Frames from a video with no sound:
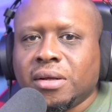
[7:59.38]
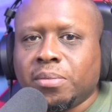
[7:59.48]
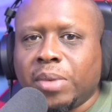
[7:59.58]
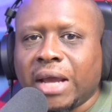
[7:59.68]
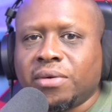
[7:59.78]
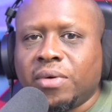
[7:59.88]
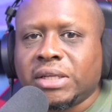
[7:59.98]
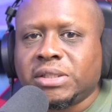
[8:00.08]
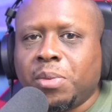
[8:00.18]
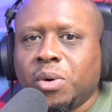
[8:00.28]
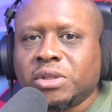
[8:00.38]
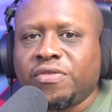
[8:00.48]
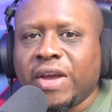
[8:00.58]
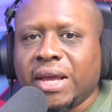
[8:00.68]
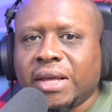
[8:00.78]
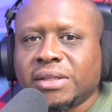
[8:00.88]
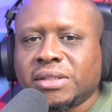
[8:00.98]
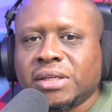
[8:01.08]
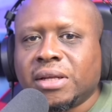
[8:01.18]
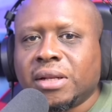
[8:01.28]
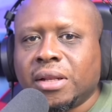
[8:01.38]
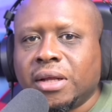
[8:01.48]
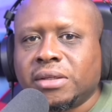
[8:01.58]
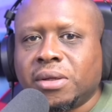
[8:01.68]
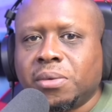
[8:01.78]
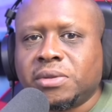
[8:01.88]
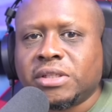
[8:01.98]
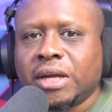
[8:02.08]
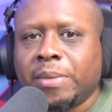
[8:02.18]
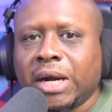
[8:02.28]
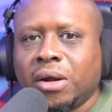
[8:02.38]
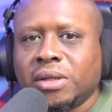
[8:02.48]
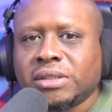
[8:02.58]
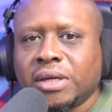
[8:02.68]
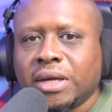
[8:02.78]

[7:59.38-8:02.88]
Black and white sports fans, let us know what you think about all this in the